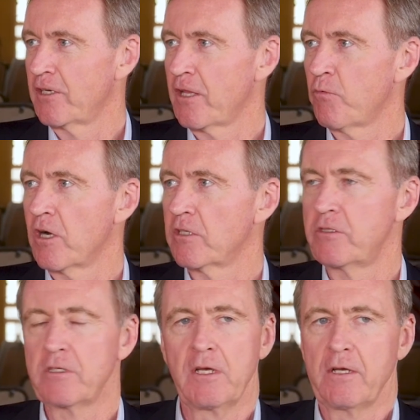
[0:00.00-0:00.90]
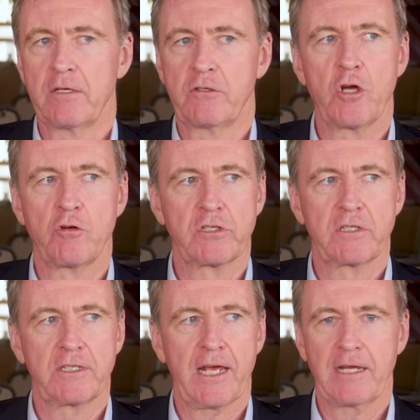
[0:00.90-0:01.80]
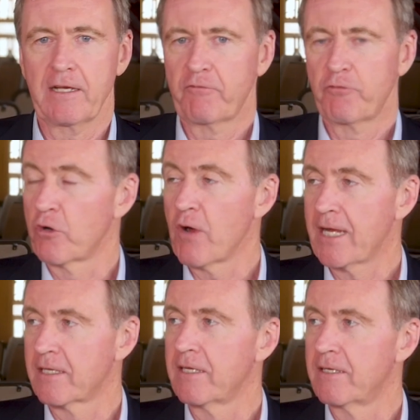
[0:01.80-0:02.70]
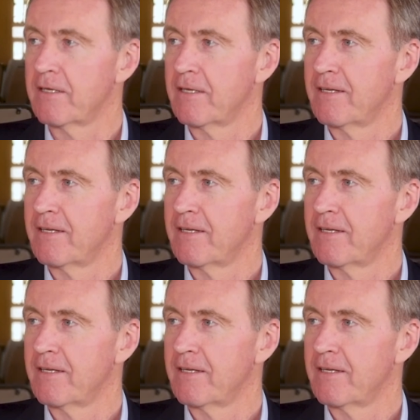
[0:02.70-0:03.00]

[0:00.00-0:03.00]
In other words, don't take for granted